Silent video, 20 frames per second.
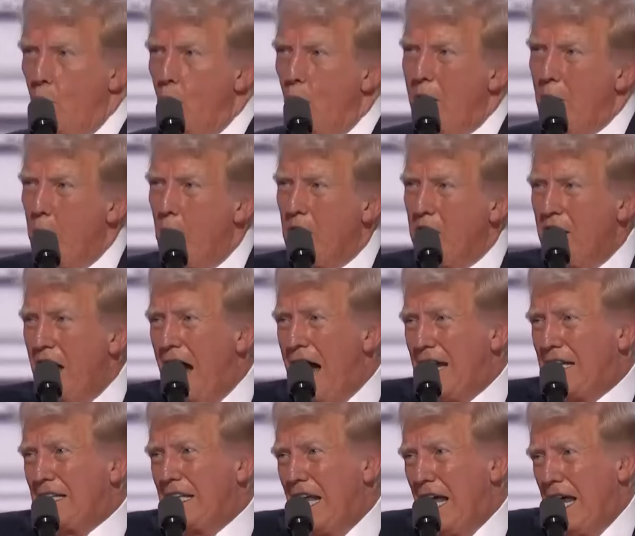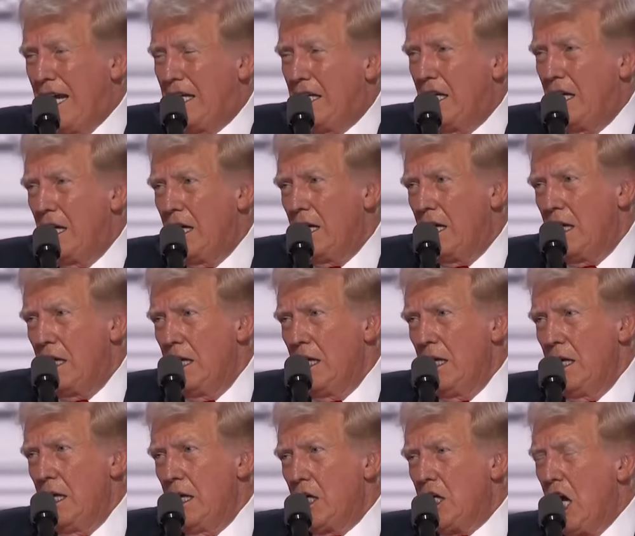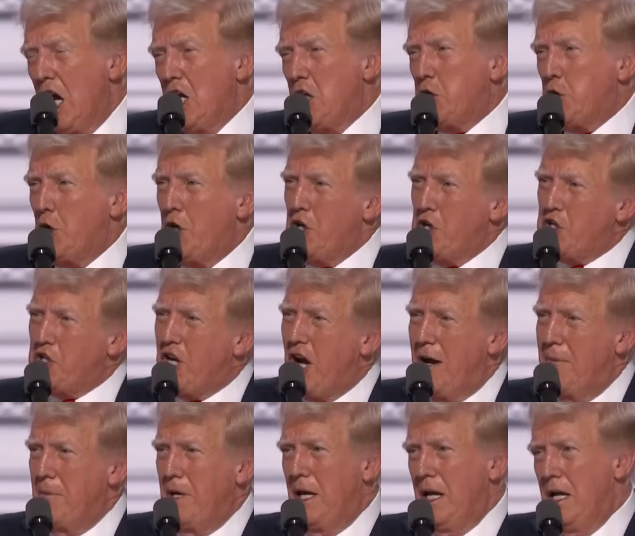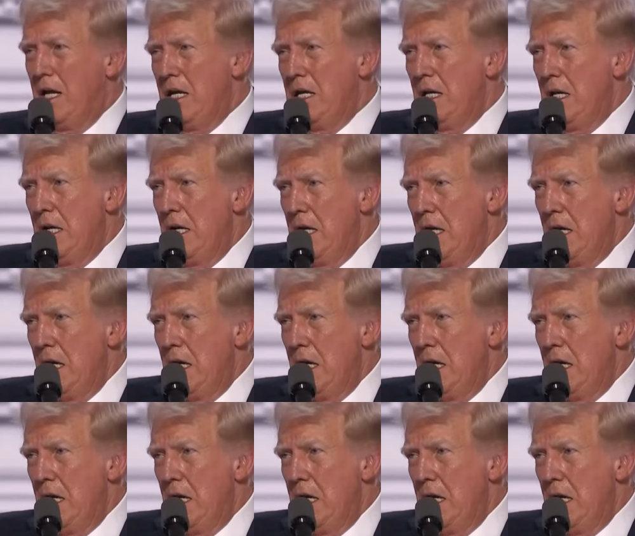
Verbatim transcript: We will not let countries come in,